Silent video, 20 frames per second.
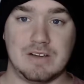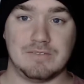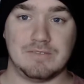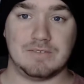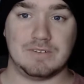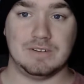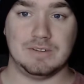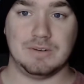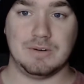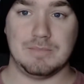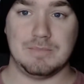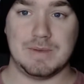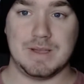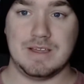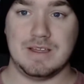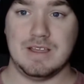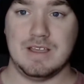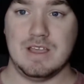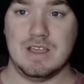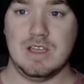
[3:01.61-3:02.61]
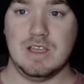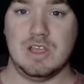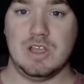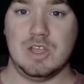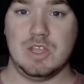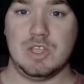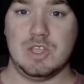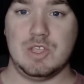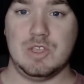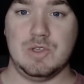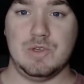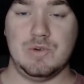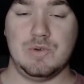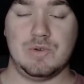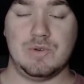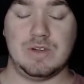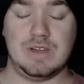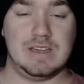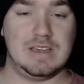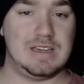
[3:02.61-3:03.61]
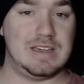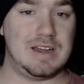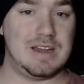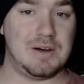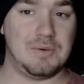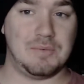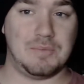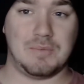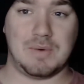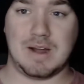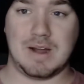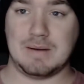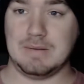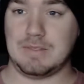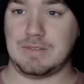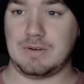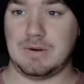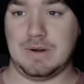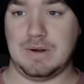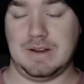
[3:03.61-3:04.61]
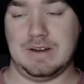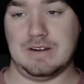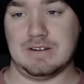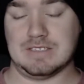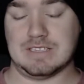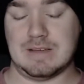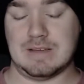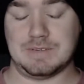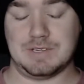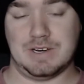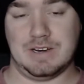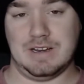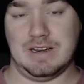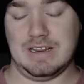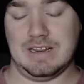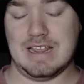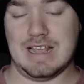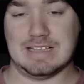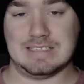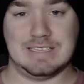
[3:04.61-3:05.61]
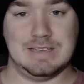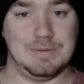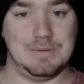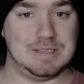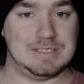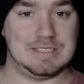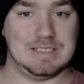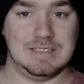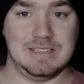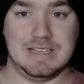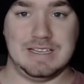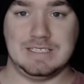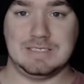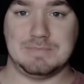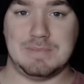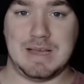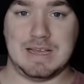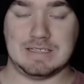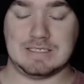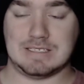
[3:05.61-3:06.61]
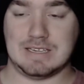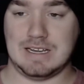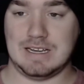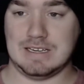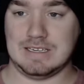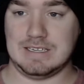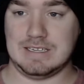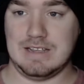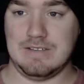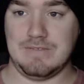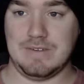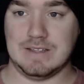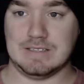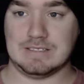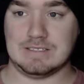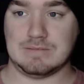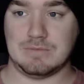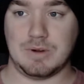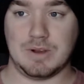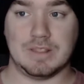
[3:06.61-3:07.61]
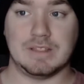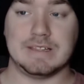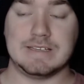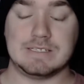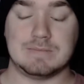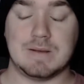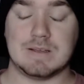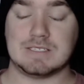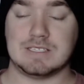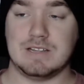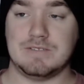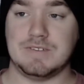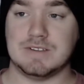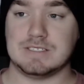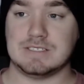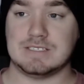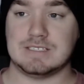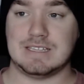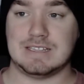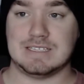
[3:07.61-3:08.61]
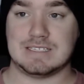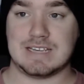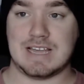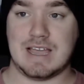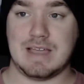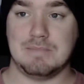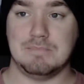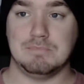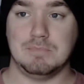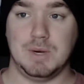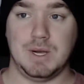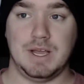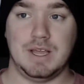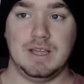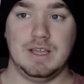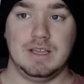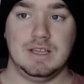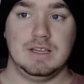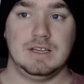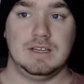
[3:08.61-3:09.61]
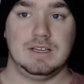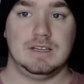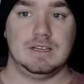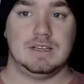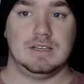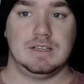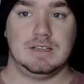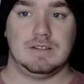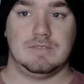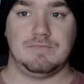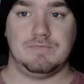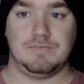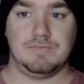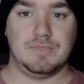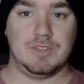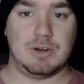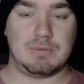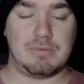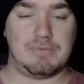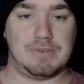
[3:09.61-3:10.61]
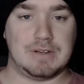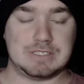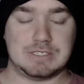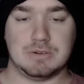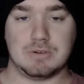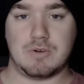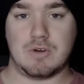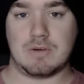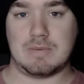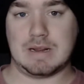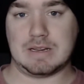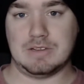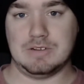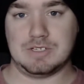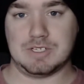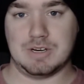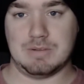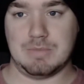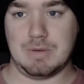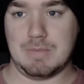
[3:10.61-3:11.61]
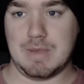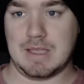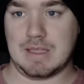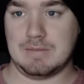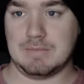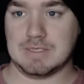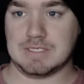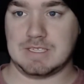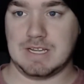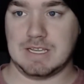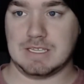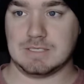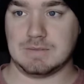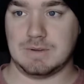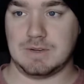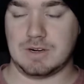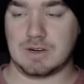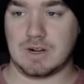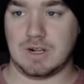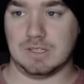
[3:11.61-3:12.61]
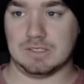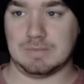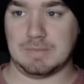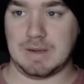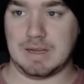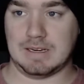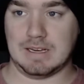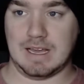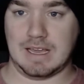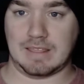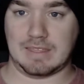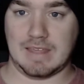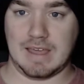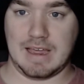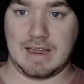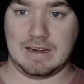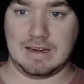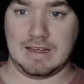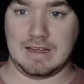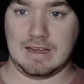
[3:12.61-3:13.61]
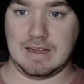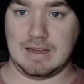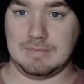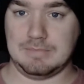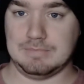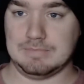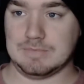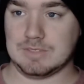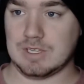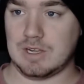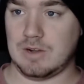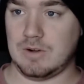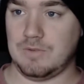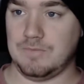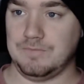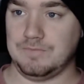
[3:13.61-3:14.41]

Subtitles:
for a little bit, you don't want to be throwing an interception in. And yes, it was the league's best defense, one of the league's best defenses at the time, but you're a professional quarterback. You shouldn't be making mistakes when you're called upon like that. So